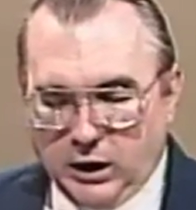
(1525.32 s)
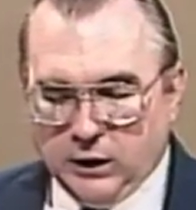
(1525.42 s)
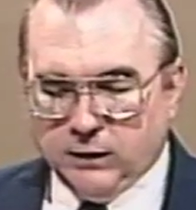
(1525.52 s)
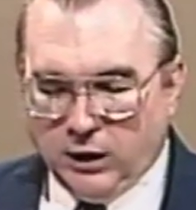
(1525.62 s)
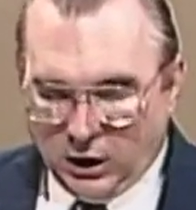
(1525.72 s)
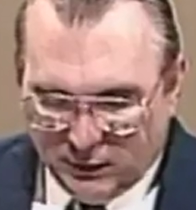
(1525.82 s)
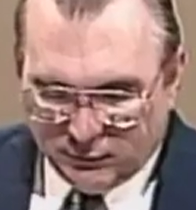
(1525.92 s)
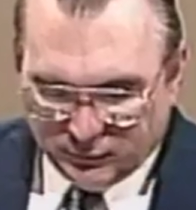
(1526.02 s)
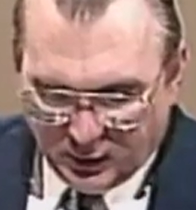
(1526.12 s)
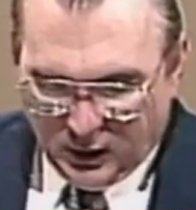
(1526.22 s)
in the
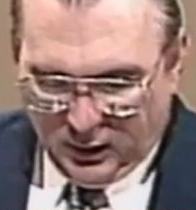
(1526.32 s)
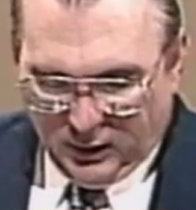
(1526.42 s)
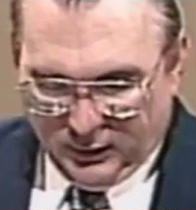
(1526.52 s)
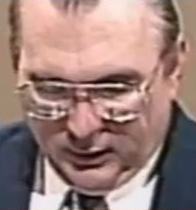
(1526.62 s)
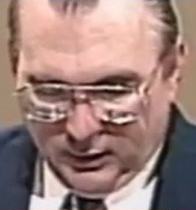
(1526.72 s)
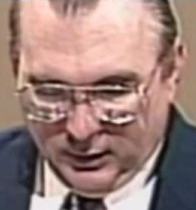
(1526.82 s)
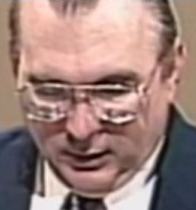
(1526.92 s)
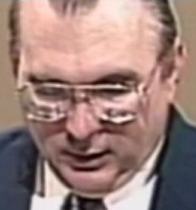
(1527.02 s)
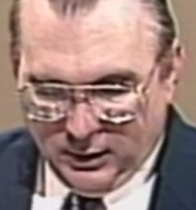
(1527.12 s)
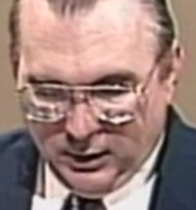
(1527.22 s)
love of God
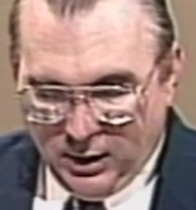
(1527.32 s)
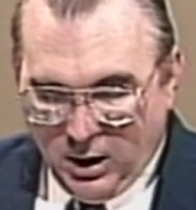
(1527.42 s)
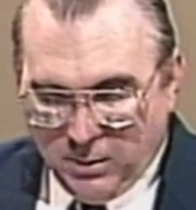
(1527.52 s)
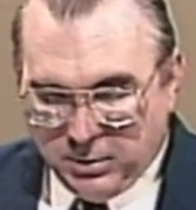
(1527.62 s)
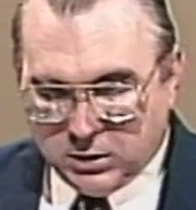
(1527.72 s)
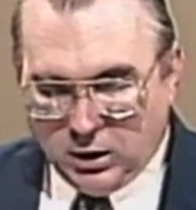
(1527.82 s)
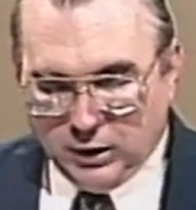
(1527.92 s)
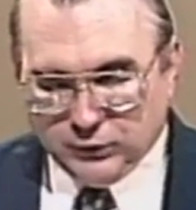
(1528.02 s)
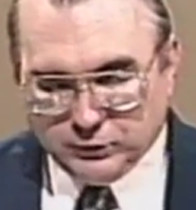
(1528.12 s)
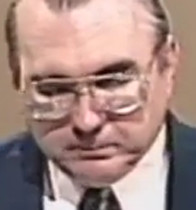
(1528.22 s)

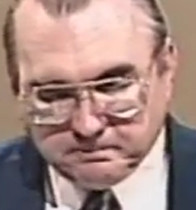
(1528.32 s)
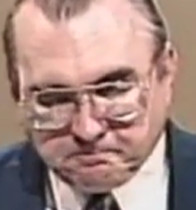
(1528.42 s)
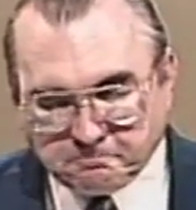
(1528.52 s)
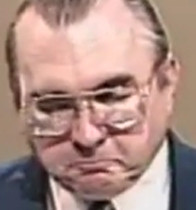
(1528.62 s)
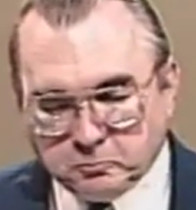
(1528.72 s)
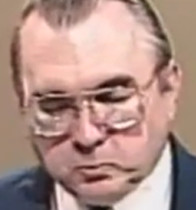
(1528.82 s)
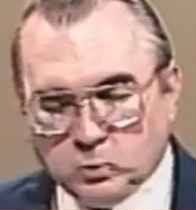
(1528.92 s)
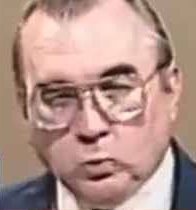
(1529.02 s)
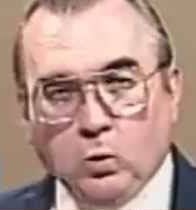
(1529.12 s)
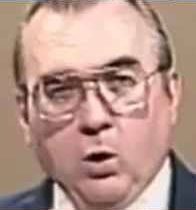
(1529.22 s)
because
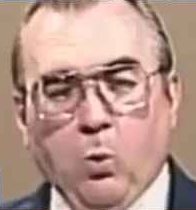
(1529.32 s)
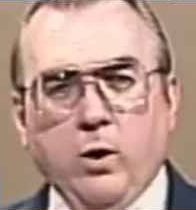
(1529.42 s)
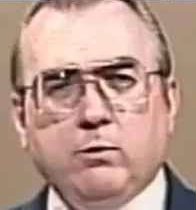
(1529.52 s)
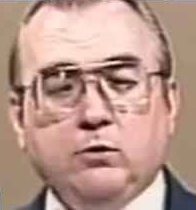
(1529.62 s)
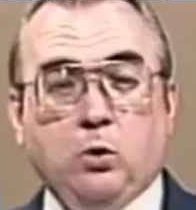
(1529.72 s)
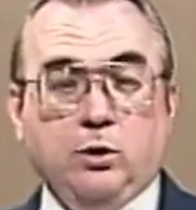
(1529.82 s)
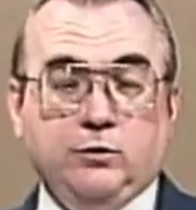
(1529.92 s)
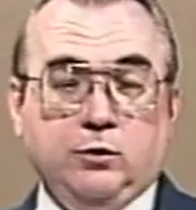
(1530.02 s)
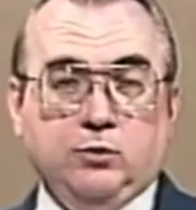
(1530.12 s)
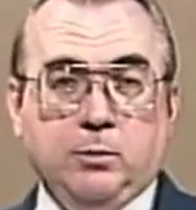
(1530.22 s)
we
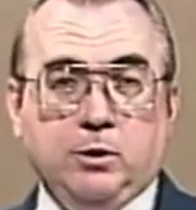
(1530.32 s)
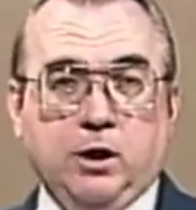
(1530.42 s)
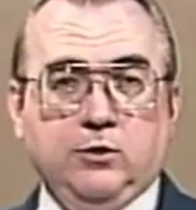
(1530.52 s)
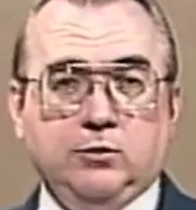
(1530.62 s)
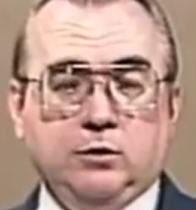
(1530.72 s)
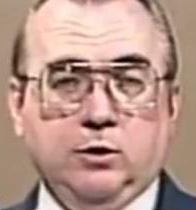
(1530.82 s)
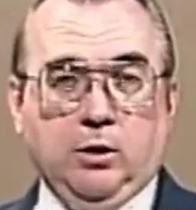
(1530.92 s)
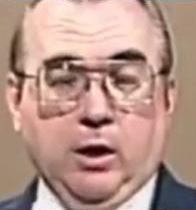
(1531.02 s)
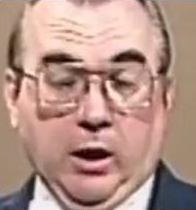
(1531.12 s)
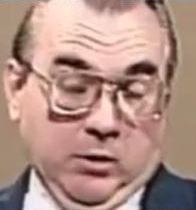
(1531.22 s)
rejoice in the tribulation
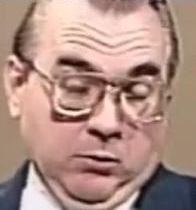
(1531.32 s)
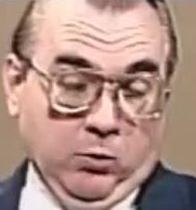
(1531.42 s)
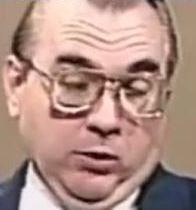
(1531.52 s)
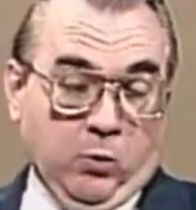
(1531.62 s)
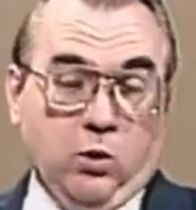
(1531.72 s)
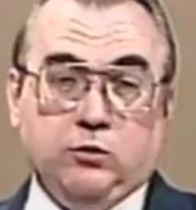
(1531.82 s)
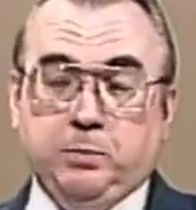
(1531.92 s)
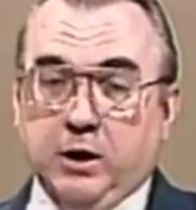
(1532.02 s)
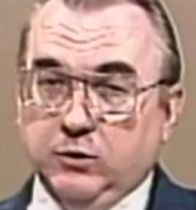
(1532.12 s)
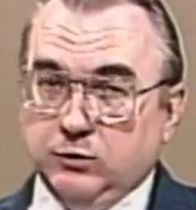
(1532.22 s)
and that
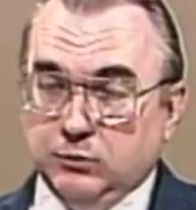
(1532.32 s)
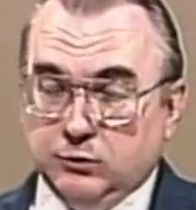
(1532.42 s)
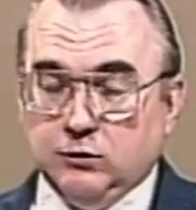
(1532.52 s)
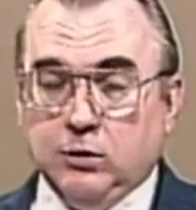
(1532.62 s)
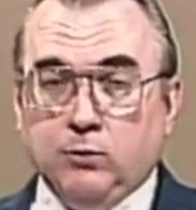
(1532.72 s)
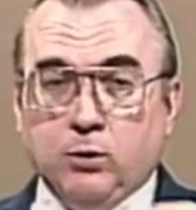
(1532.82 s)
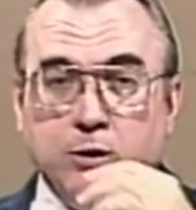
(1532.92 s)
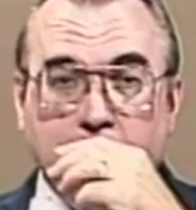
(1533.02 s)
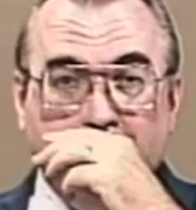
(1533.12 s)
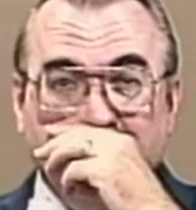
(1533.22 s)
works patience and so
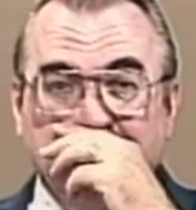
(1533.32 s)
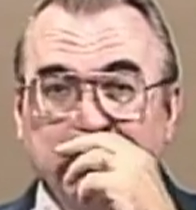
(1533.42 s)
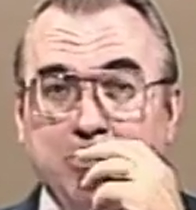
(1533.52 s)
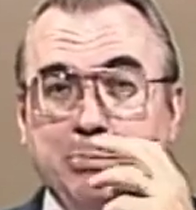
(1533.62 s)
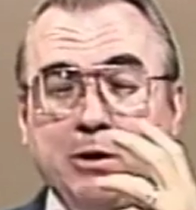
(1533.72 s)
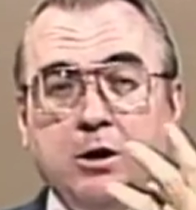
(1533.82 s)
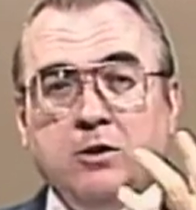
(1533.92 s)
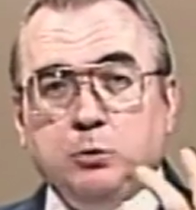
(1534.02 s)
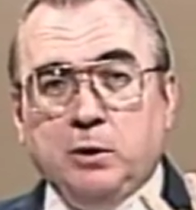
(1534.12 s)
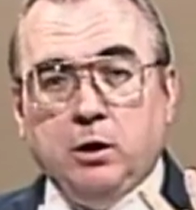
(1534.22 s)
forth
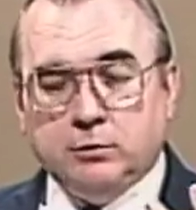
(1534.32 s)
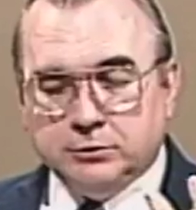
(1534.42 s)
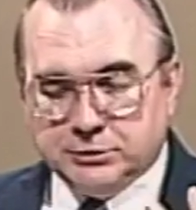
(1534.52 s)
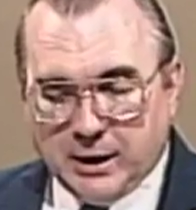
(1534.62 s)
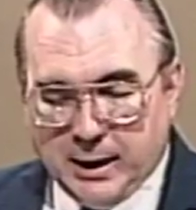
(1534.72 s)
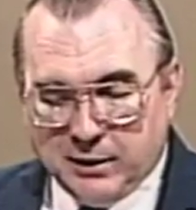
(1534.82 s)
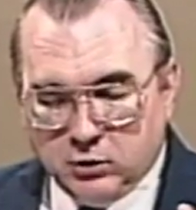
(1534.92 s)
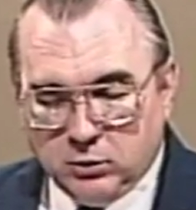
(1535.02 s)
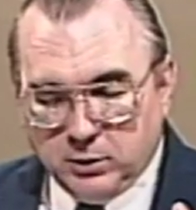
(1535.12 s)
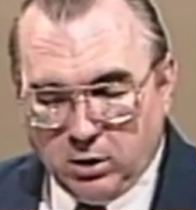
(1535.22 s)
because we
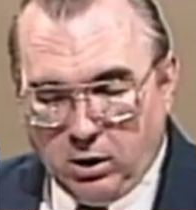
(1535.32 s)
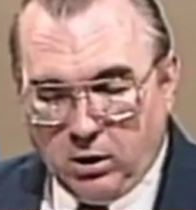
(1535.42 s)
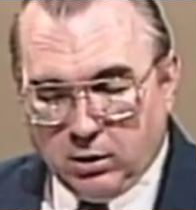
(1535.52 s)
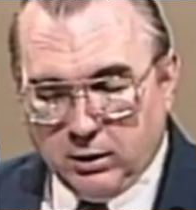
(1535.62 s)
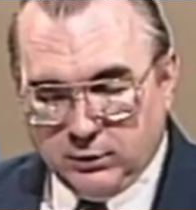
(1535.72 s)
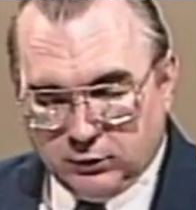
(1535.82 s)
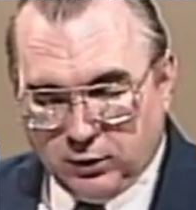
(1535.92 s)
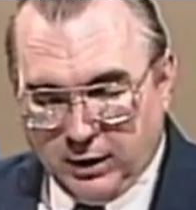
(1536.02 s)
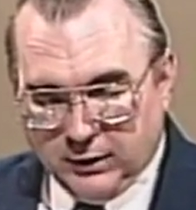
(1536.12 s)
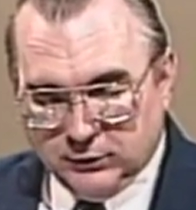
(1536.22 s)
understand who we are in
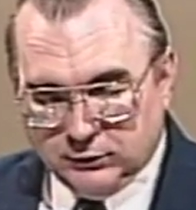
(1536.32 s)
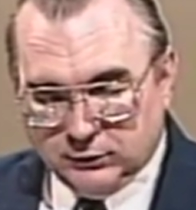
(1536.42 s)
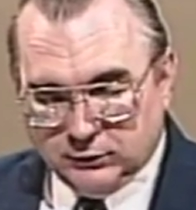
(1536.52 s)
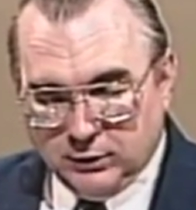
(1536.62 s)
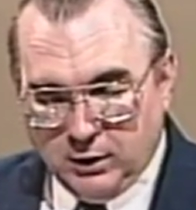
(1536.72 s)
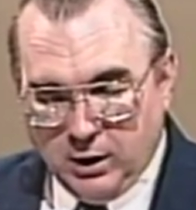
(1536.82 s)
Christ.